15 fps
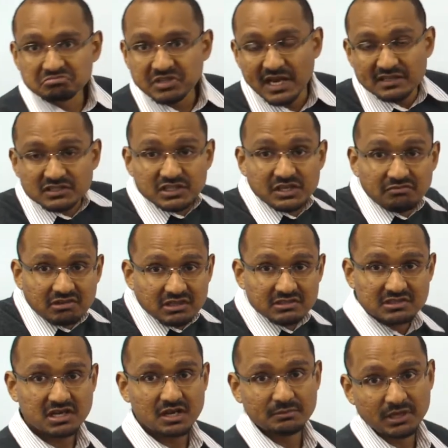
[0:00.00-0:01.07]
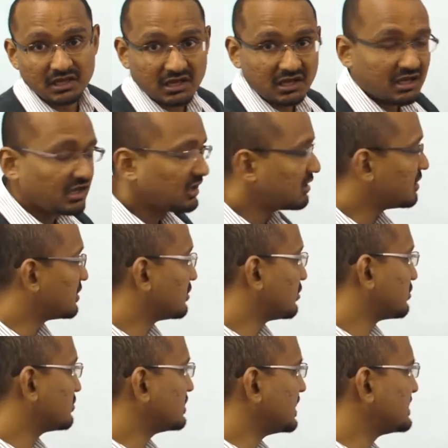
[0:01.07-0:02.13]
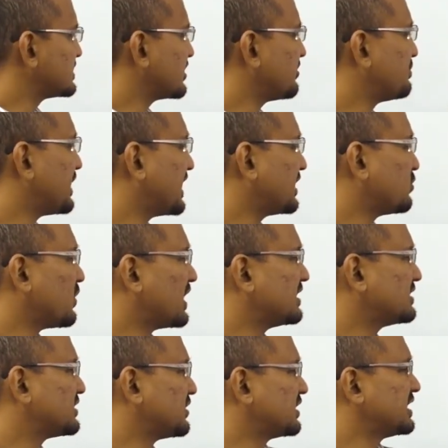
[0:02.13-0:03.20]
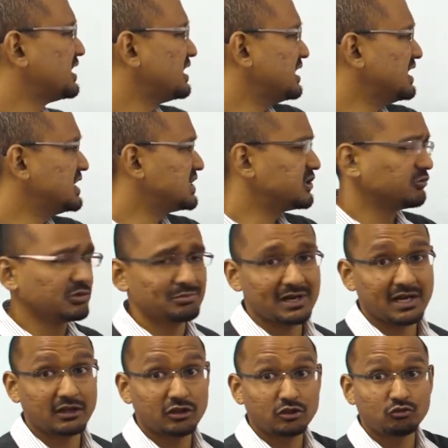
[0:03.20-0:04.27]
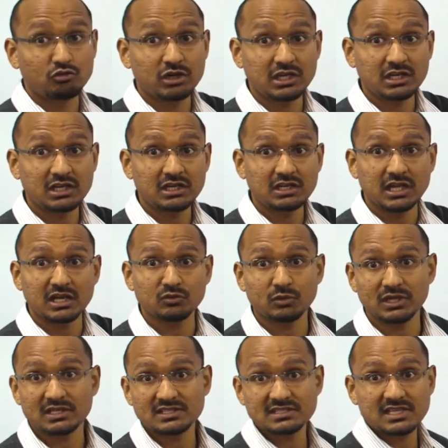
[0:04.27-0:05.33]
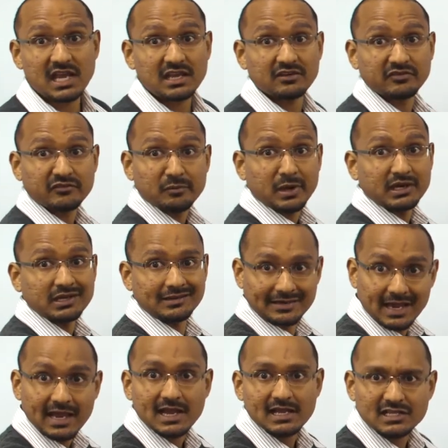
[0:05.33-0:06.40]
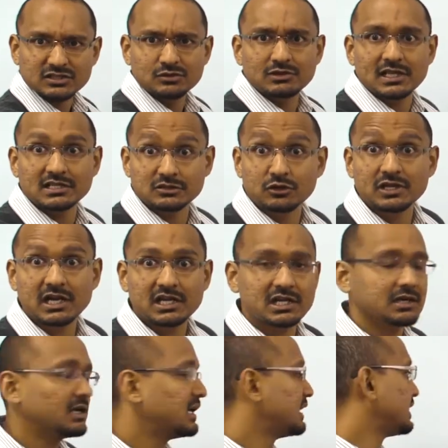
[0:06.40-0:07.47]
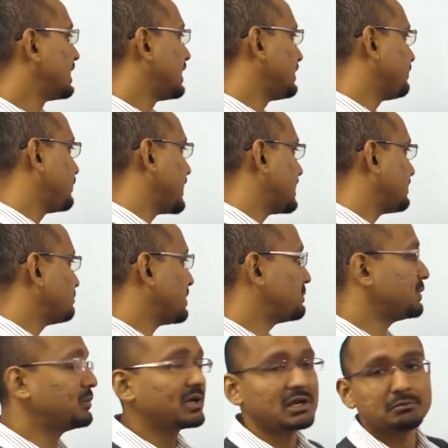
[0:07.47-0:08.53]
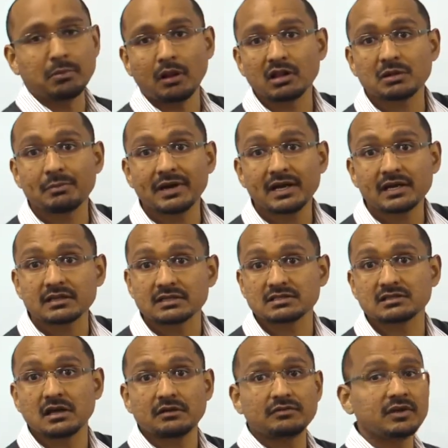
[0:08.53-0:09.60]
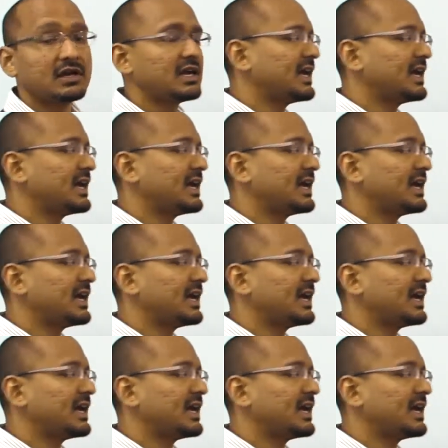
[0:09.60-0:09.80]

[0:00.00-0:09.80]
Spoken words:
Thanksgiving is coming, instead of buying one turkey each, if we buy 3, then we save money. Yeah, let's do that. It's a good idea. And then maybe we can bulk buy other stuff.